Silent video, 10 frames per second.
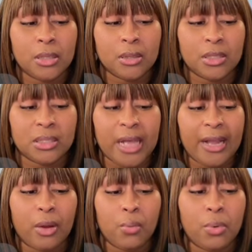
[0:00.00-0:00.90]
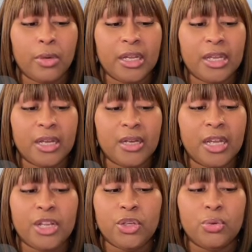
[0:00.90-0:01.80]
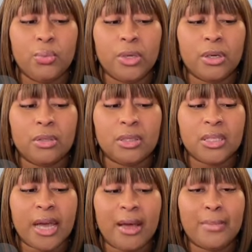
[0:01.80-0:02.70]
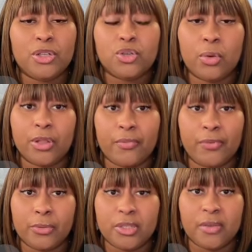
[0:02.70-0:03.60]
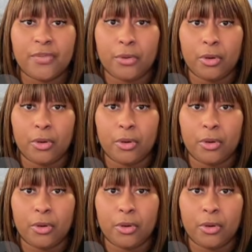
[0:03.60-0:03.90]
The cycle will end and you will in time enjoy the fruits of